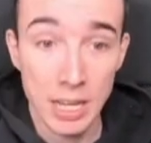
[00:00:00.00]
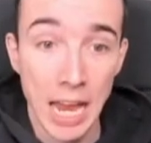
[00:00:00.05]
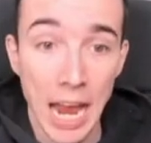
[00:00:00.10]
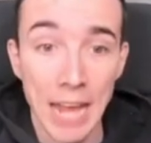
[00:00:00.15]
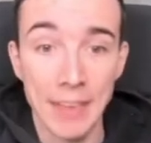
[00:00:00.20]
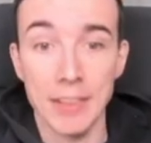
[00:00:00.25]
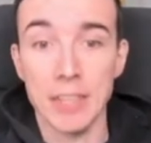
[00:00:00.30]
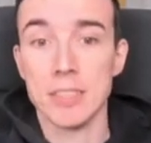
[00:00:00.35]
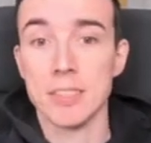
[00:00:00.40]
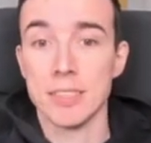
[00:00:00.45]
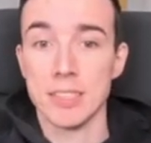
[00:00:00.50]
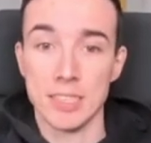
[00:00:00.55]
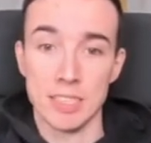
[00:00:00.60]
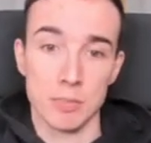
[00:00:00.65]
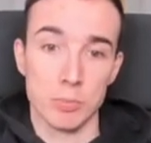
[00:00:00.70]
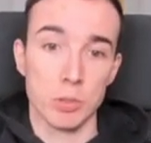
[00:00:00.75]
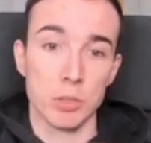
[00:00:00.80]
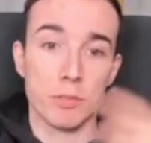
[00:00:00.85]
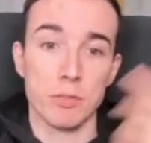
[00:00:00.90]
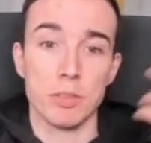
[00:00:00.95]
and that is this
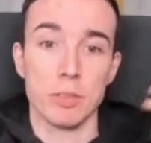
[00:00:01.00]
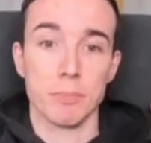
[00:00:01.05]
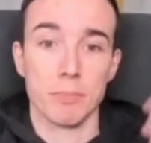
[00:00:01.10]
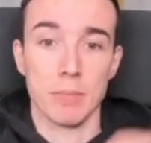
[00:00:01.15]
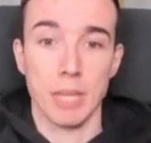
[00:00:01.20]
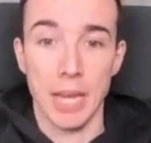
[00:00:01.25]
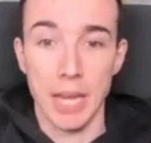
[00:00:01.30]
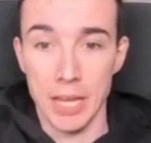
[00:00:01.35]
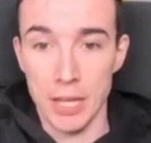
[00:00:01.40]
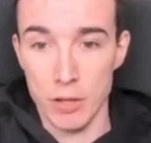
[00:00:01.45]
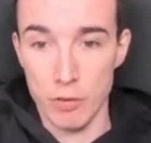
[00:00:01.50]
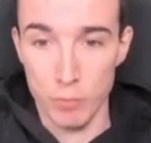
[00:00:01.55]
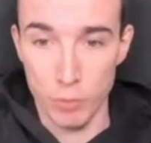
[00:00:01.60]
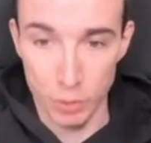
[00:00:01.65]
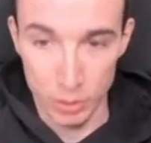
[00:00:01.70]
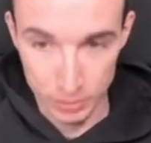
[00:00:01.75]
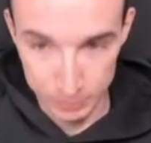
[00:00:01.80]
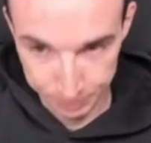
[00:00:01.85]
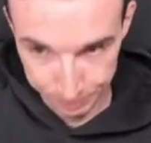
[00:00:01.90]
move h4